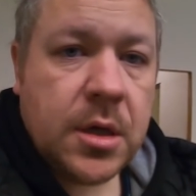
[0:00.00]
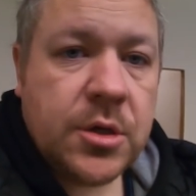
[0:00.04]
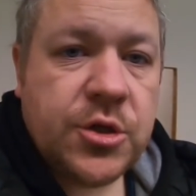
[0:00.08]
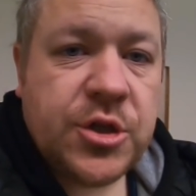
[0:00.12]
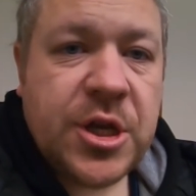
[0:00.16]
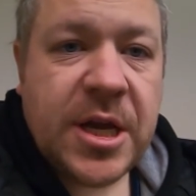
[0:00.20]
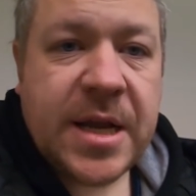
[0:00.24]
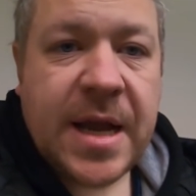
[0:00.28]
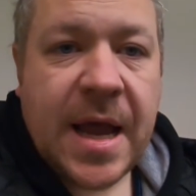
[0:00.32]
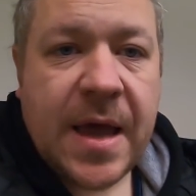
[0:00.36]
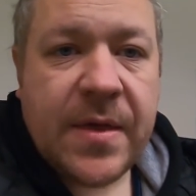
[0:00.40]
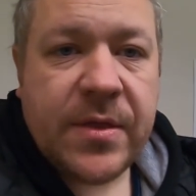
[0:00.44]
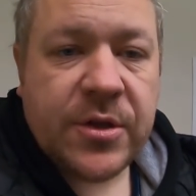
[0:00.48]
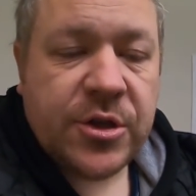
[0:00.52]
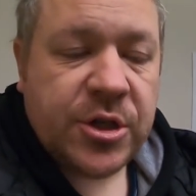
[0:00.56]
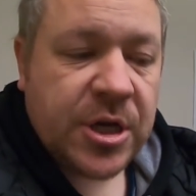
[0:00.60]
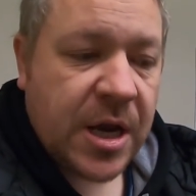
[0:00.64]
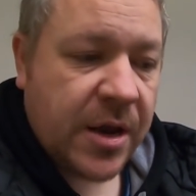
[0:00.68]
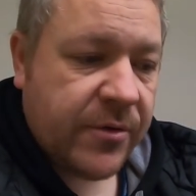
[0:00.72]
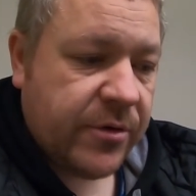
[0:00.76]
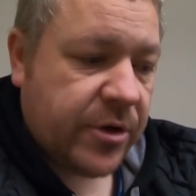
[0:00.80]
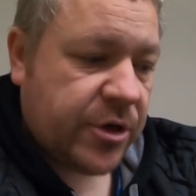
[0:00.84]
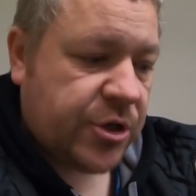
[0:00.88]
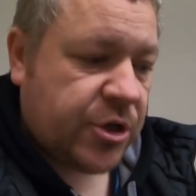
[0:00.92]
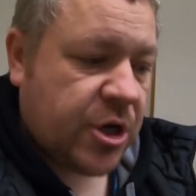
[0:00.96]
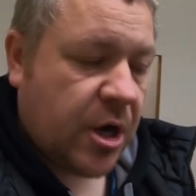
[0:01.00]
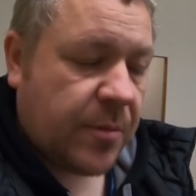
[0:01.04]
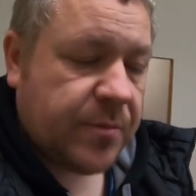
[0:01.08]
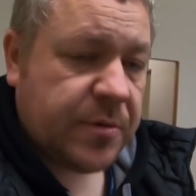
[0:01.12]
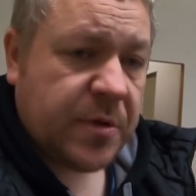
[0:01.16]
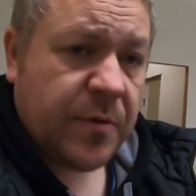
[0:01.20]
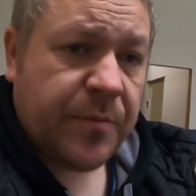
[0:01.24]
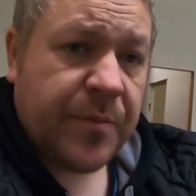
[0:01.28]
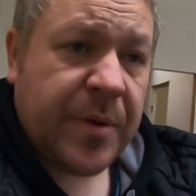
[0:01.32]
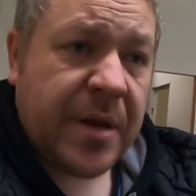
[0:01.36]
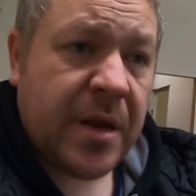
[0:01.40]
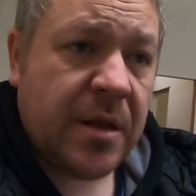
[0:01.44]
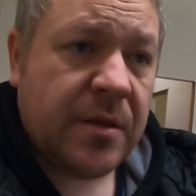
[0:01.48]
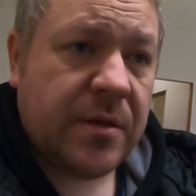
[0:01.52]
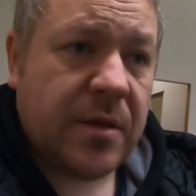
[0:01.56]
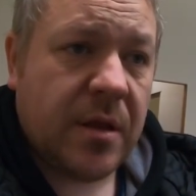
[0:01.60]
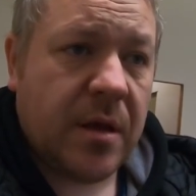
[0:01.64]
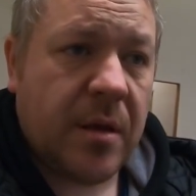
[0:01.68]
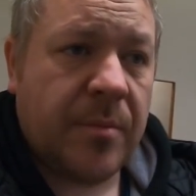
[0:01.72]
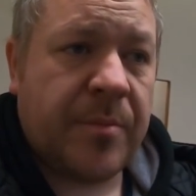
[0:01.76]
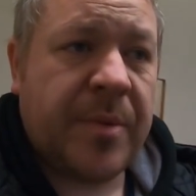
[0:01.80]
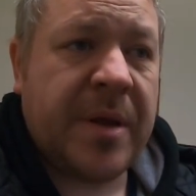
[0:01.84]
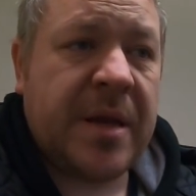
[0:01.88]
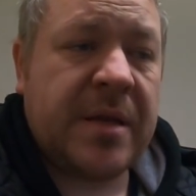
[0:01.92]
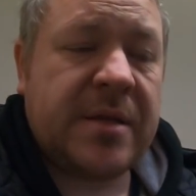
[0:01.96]
check out the charity shops. I've been
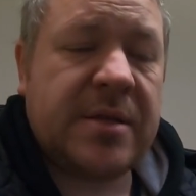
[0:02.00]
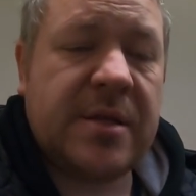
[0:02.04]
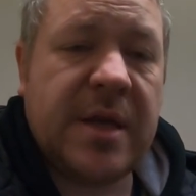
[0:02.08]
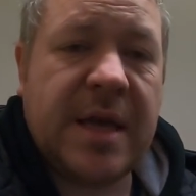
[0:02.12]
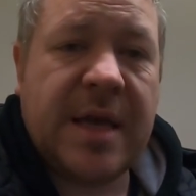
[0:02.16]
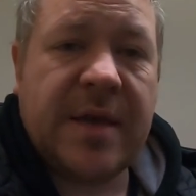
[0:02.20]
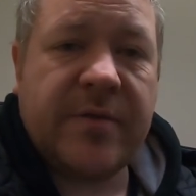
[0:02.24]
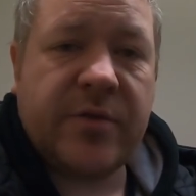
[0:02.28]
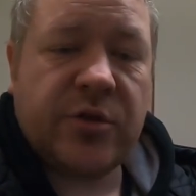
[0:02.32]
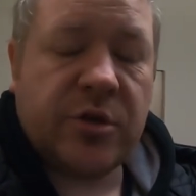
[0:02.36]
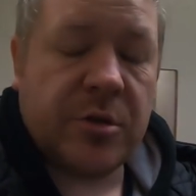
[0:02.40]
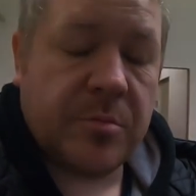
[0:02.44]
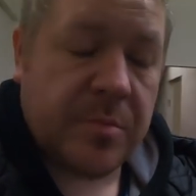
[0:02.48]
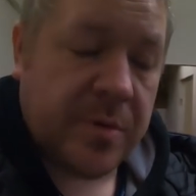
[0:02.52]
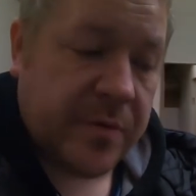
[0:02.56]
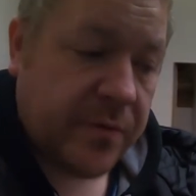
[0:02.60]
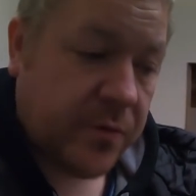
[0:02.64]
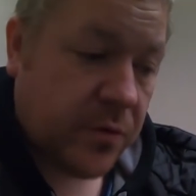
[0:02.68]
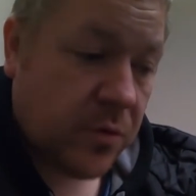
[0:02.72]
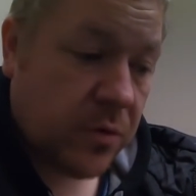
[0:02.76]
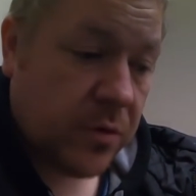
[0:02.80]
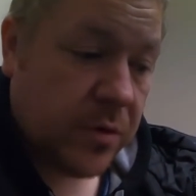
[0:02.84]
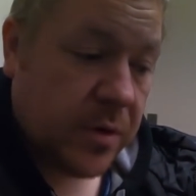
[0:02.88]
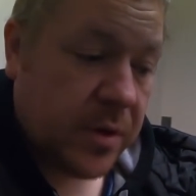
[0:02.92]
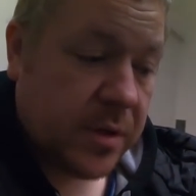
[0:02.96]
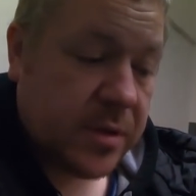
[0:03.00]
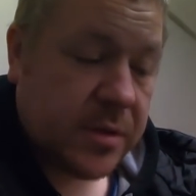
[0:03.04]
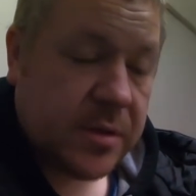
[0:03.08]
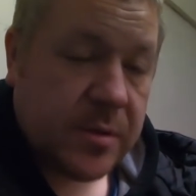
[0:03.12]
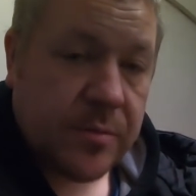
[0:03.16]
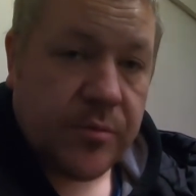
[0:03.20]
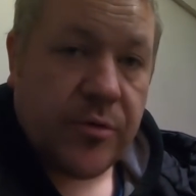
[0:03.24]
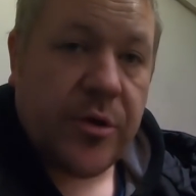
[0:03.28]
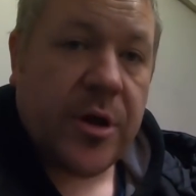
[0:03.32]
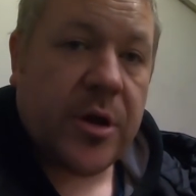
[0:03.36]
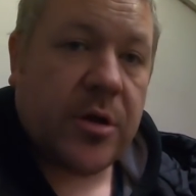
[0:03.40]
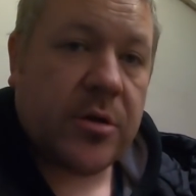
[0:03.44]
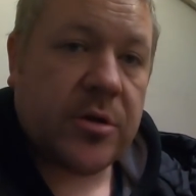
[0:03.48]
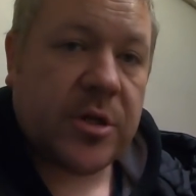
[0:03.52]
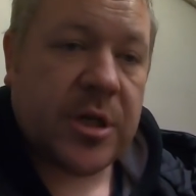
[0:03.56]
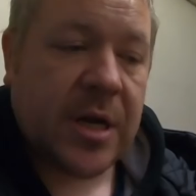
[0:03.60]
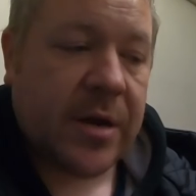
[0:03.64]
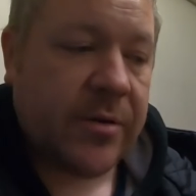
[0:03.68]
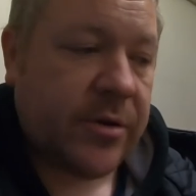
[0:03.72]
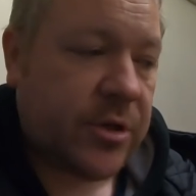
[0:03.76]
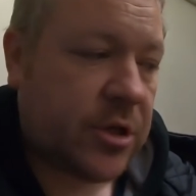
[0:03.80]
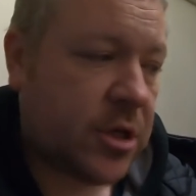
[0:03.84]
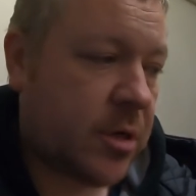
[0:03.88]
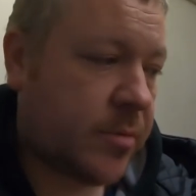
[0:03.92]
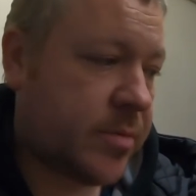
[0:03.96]
I've been to Evesham before, and there's some pretty good
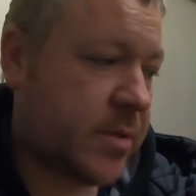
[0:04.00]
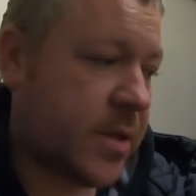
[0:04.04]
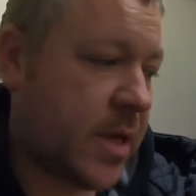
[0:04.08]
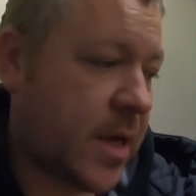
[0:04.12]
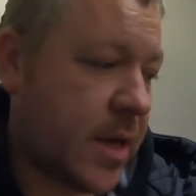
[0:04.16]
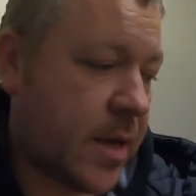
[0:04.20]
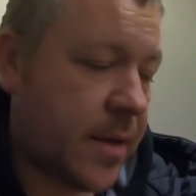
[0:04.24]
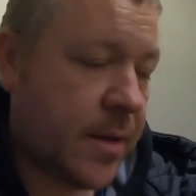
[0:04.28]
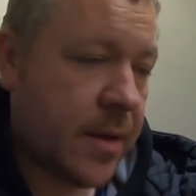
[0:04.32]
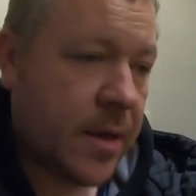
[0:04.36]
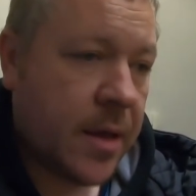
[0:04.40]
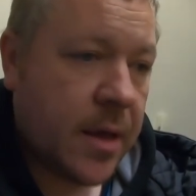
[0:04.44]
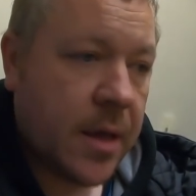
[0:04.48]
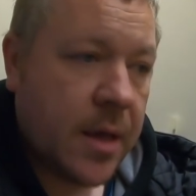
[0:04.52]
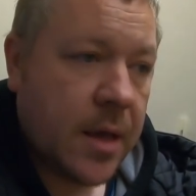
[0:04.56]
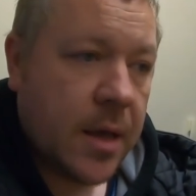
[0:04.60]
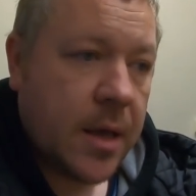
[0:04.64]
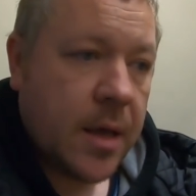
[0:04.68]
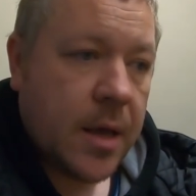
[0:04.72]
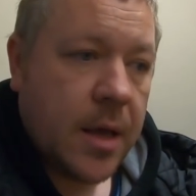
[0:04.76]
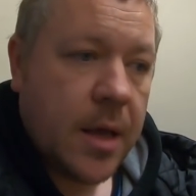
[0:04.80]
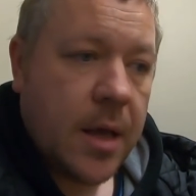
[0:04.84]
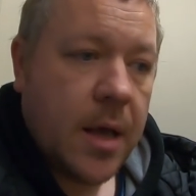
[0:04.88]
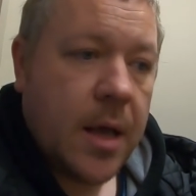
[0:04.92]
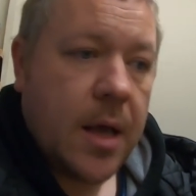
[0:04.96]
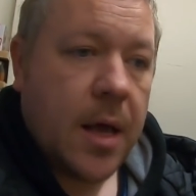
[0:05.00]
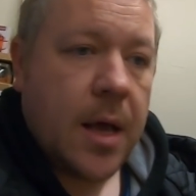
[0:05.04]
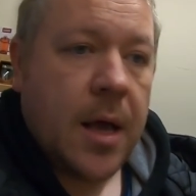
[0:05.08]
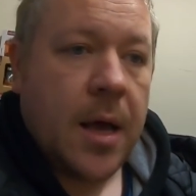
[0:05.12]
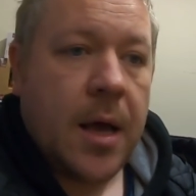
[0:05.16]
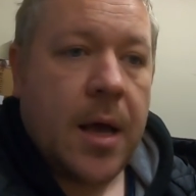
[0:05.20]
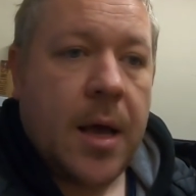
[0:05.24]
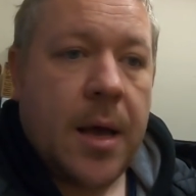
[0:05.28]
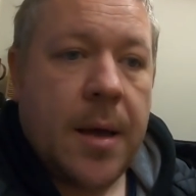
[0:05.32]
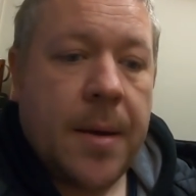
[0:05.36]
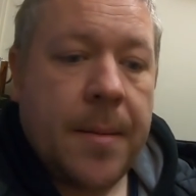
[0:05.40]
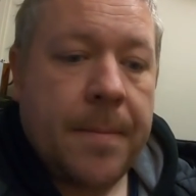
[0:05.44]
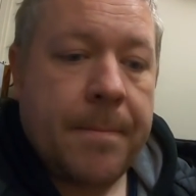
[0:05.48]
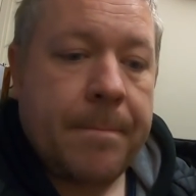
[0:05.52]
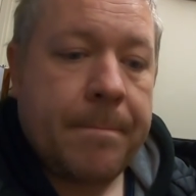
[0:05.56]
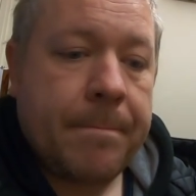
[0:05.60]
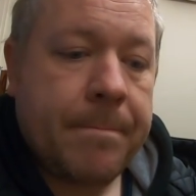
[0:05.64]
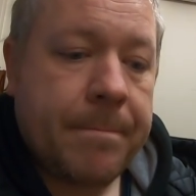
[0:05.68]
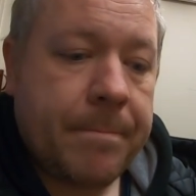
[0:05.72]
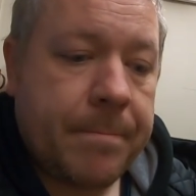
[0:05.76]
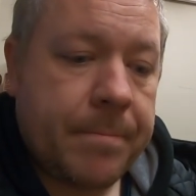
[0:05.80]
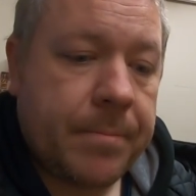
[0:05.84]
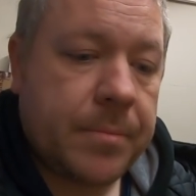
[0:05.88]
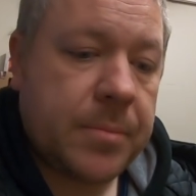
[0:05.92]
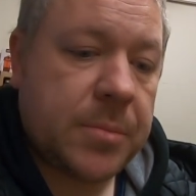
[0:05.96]
charity shops there. Um,
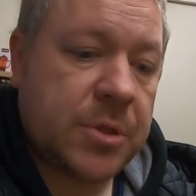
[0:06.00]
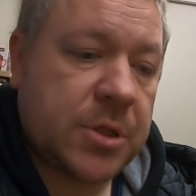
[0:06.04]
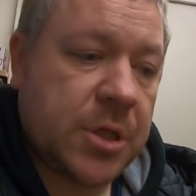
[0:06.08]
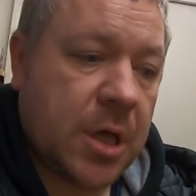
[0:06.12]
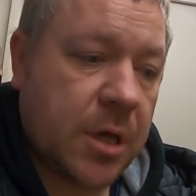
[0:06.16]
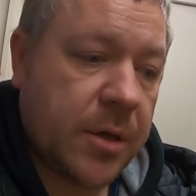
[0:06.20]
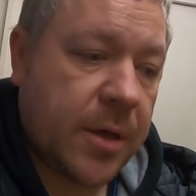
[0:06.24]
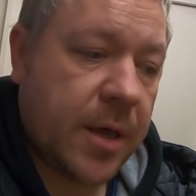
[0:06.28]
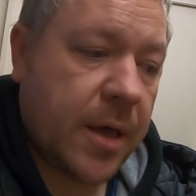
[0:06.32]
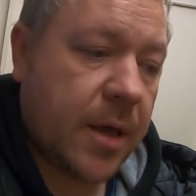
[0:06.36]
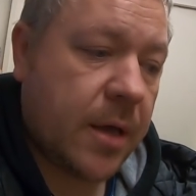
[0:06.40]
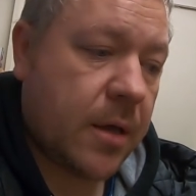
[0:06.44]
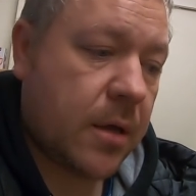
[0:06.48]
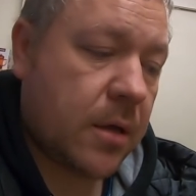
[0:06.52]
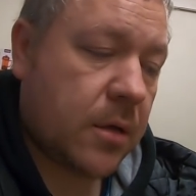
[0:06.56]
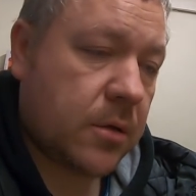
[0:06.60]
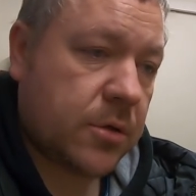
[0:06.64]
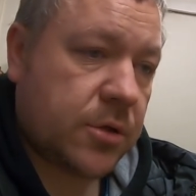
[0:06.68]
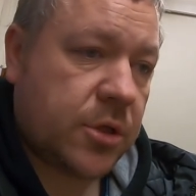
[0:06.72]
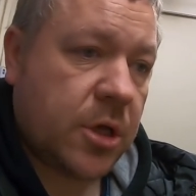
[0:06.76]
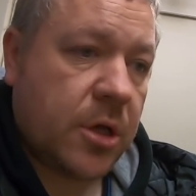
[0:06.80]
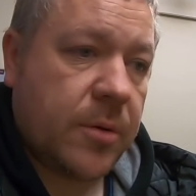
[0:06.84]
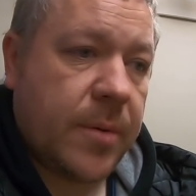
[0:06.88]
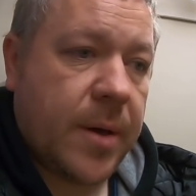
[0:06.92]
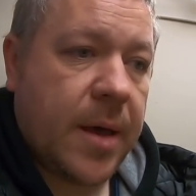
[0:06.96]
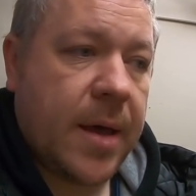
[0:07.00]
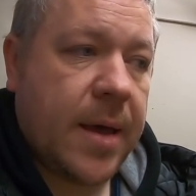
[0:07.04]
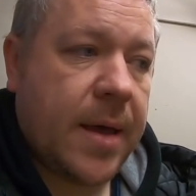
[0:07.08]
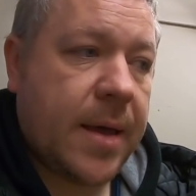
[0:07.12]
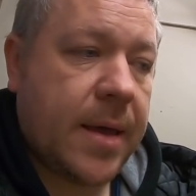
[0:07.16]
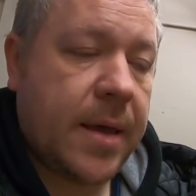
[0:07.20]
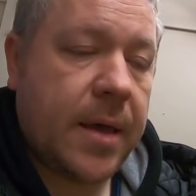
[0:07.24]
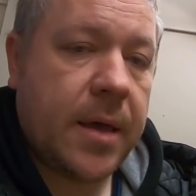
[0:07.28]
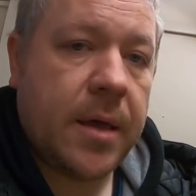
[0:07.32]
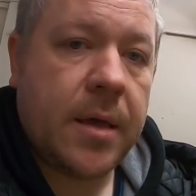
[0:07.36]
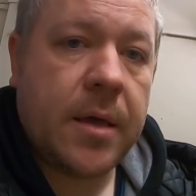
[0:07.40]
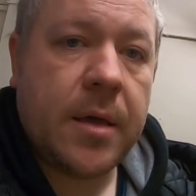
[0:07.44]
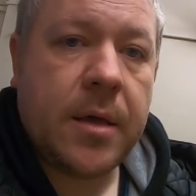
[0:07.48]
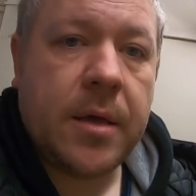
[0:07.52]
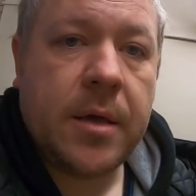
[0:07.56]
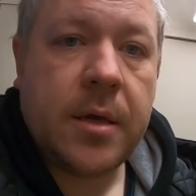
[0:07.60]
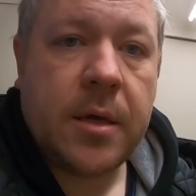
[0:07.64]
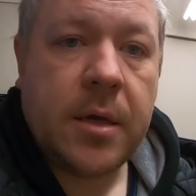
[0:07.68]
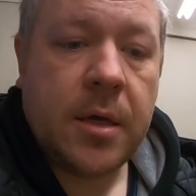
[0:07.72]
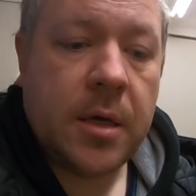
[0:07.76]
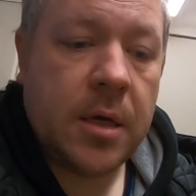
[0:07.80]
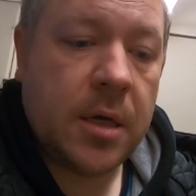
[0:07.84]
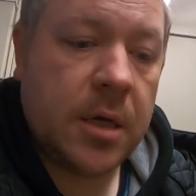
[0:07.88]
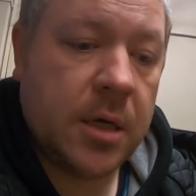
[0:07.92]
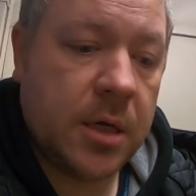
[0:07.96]
so yeah, I'll do a
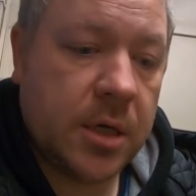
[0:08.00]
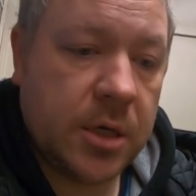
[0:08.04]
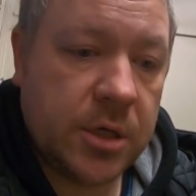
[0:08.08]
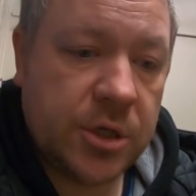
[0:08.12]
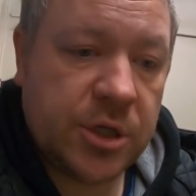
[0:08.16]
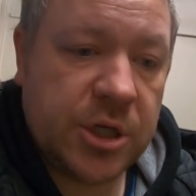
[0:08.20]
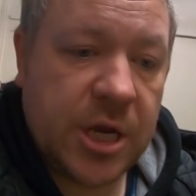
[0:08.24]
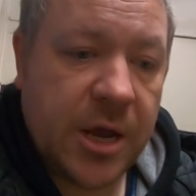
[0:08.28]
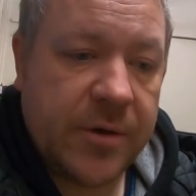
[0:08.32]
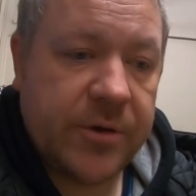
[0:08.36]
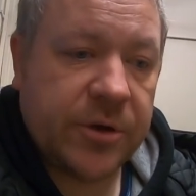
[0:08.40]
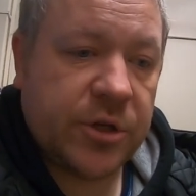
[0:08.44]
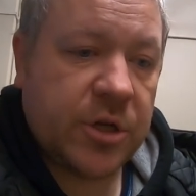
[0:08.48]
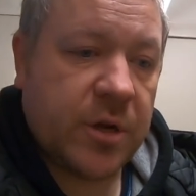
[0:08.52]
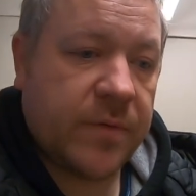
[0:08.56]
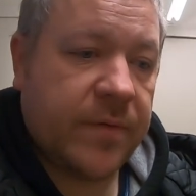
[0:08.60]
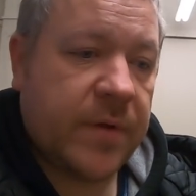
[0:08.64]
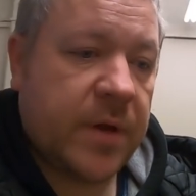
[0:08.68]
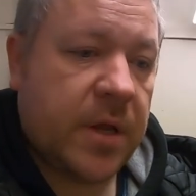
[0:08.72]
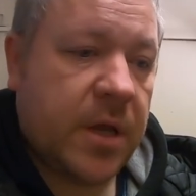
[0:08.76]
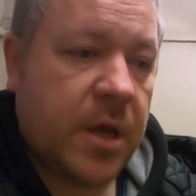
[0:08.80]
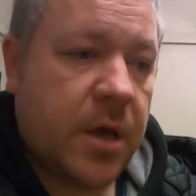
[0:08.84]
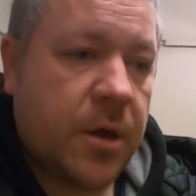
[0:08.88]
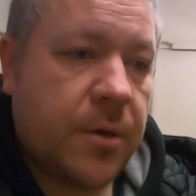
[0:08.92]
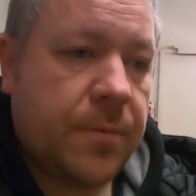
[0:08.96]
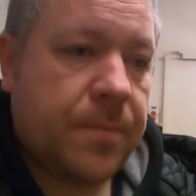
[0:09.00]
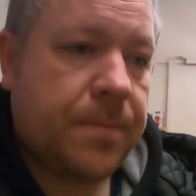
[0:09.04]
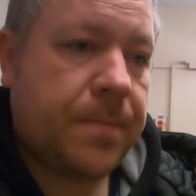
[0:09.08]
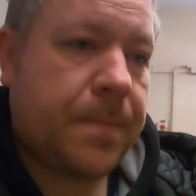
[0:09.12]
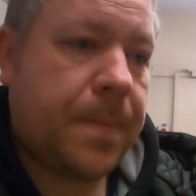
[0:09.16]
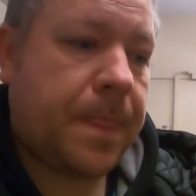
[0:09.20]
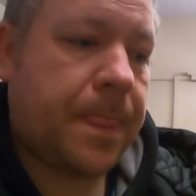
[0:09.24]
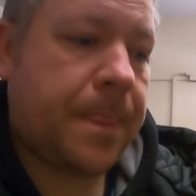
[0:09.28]
charity shop video,